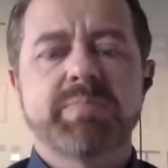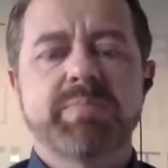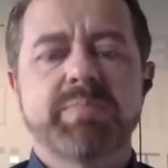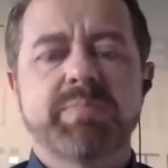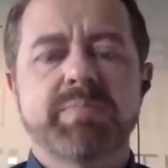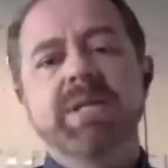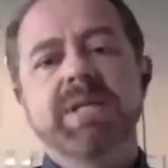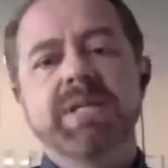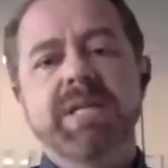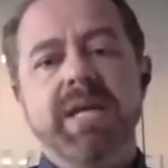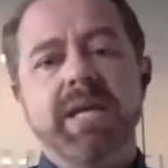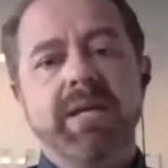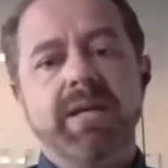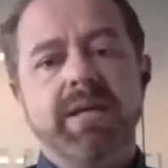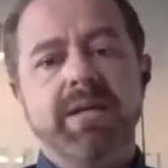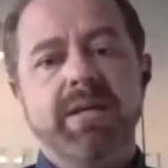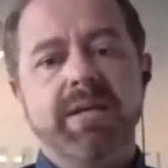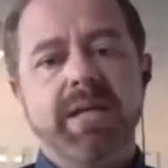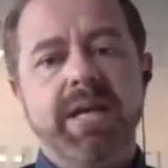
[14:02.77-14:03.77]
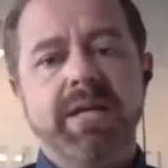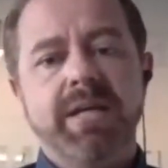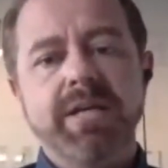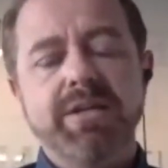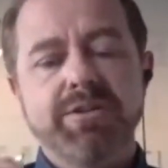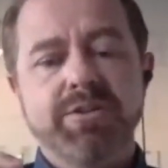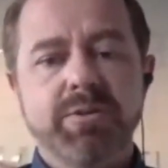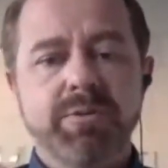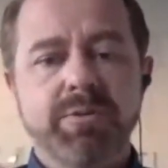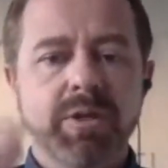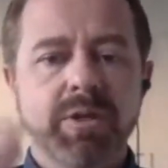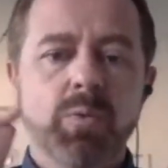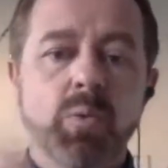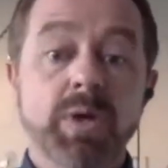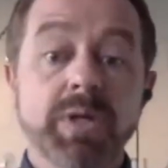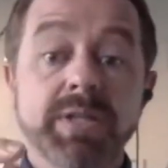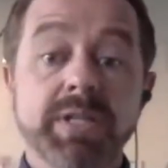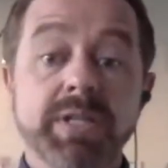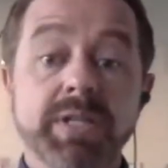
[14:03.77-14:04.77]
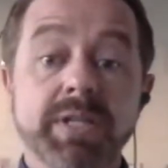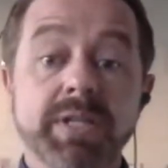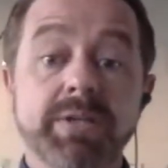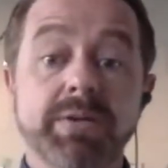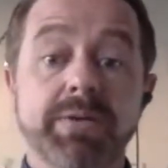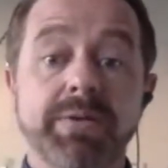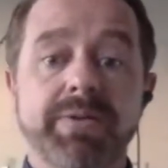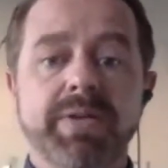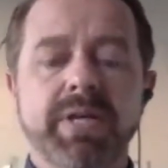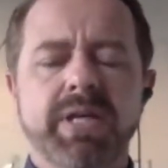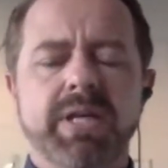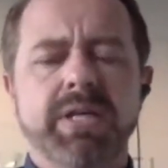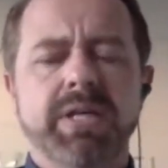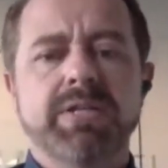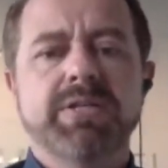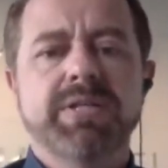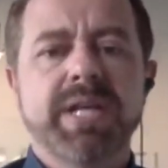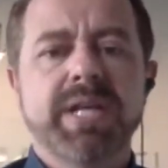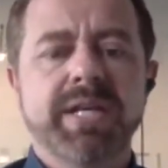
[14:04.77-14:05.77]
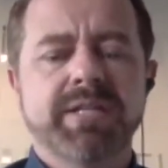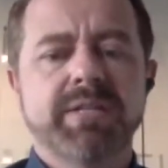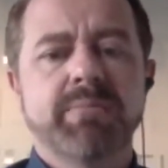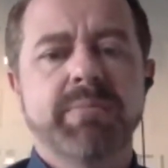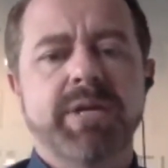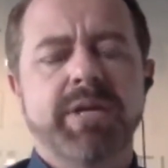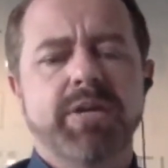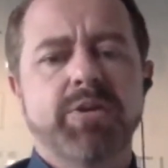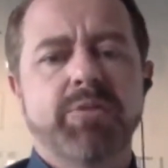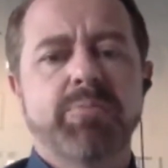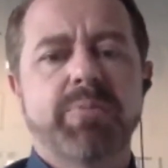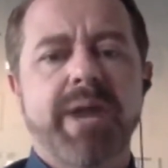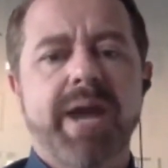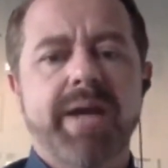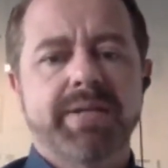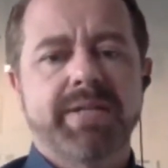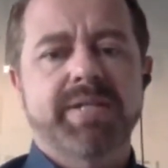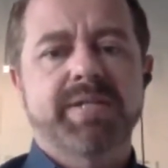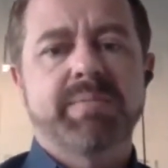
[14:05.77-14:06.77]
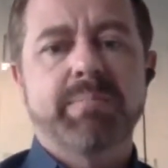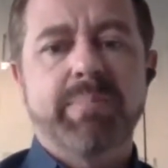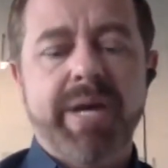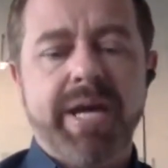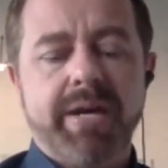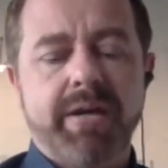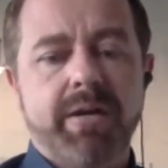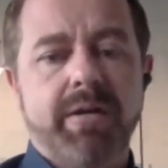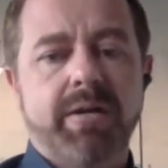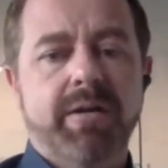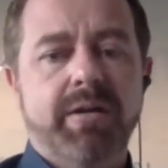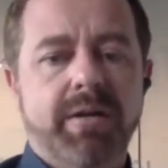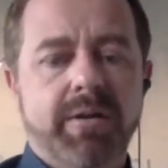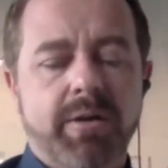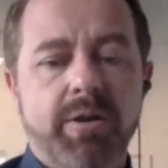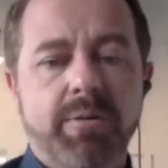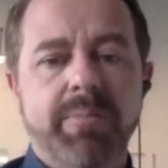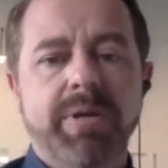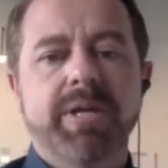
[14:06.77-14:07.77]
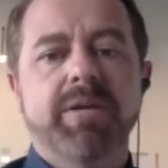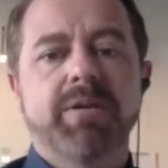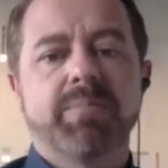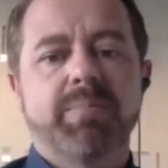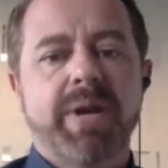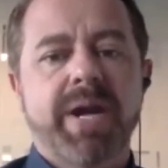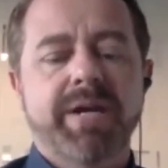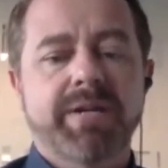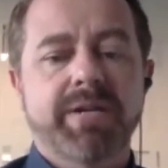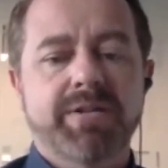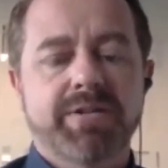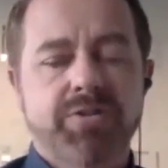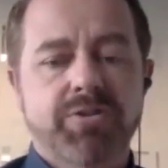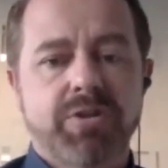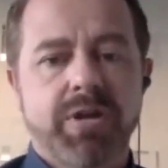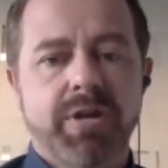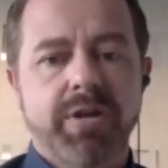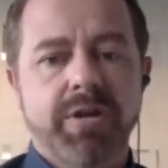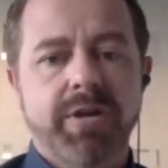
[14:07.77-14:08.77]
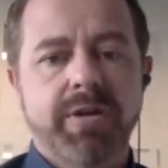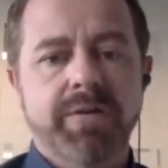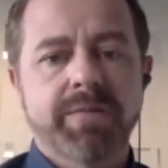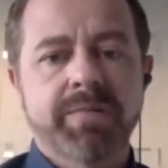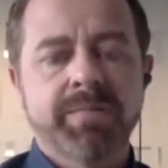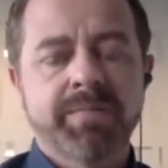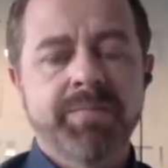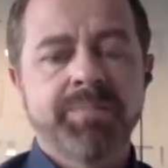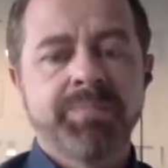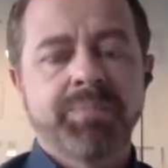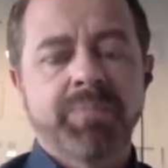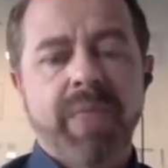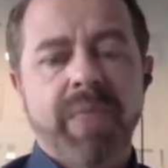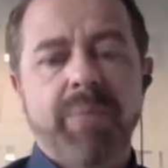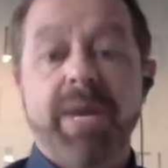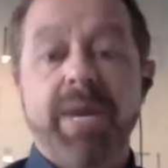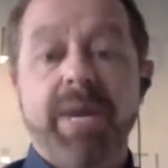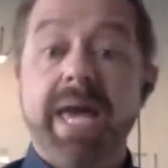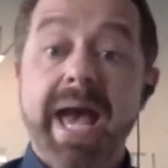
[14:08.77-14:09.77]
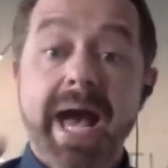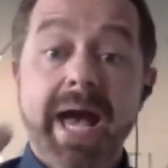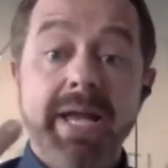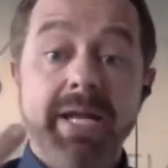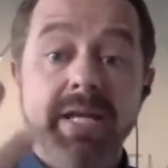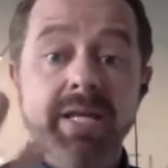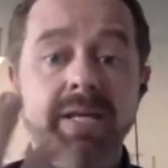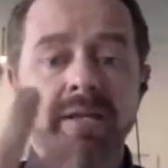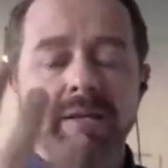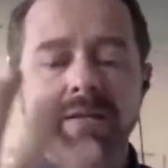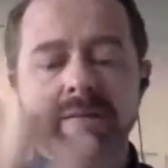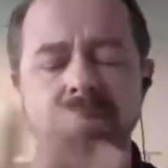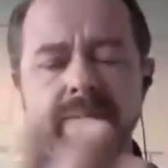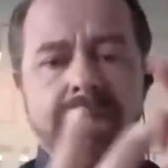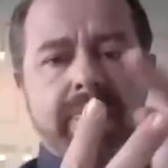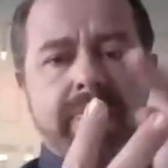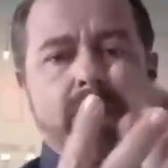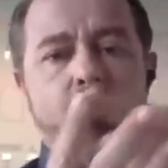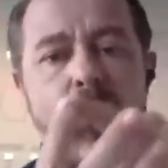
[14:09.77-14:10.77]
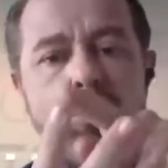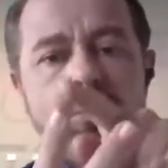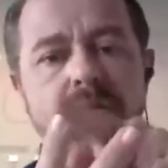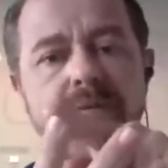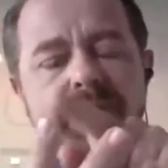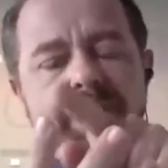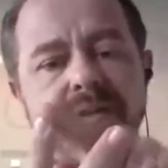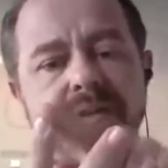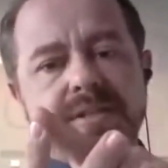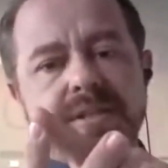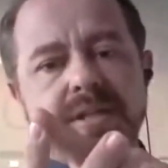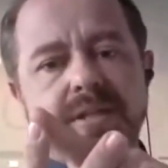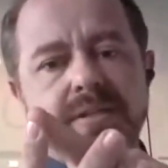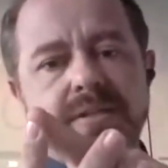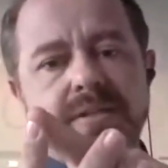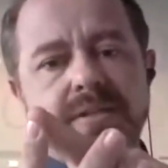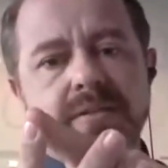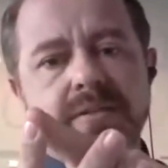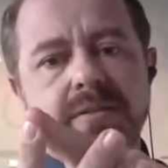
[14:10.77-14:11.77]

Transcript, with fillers: are using data and each doing one little thing each day to make your practice better or make your practice stronger by adding more visits,